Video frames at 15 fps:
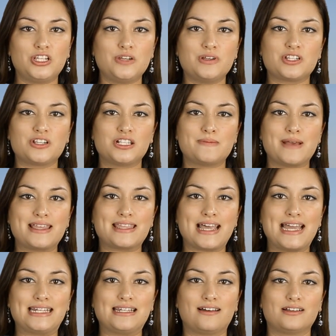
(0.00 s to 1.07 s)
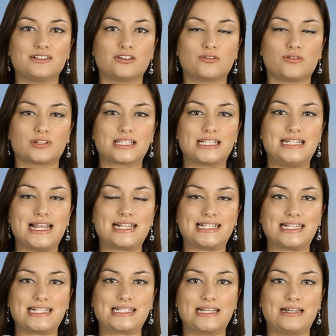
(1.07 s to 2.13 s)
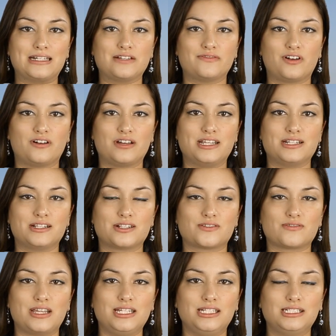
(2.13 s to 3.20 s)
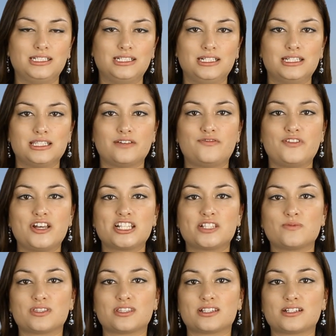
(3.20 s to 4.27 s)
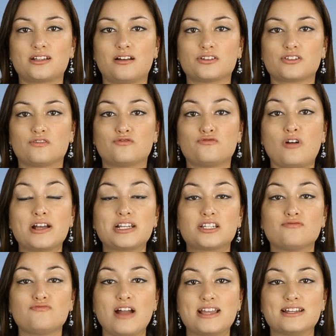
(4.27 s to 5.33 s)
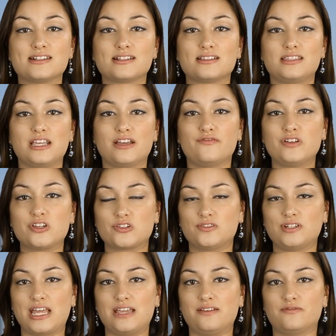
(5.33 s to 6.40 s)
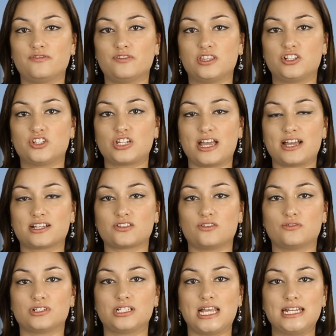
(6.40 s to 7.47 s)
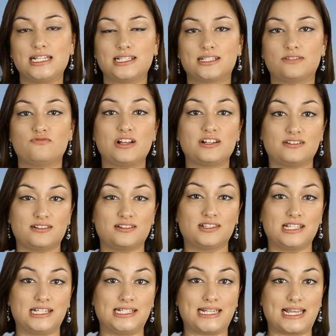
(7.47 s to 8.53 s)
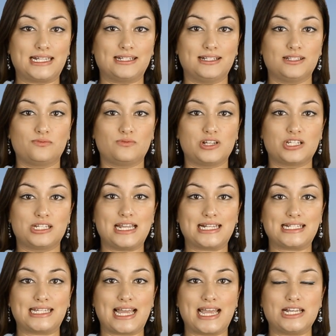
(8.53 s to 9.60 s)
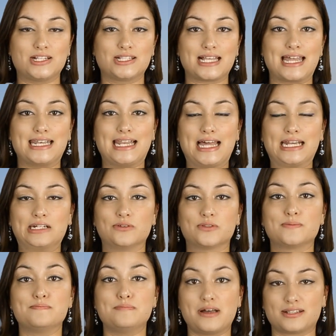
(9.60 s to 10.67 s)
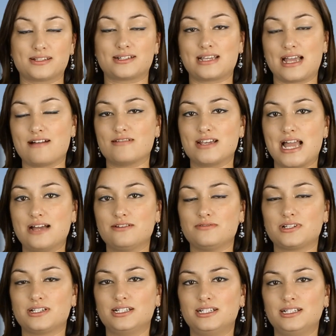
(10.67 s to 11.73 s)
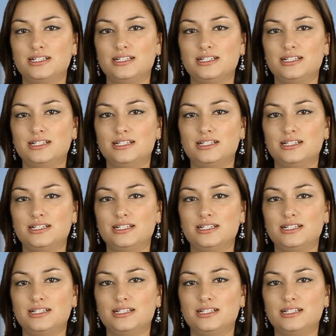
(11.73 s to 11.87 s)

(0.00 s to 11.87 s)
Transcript: Two issues made the headlines across the letting side of our industry. The first was the start of Right to Rent, the official name for the checks on tenants' residency status, which letting agents and landlords must carry out.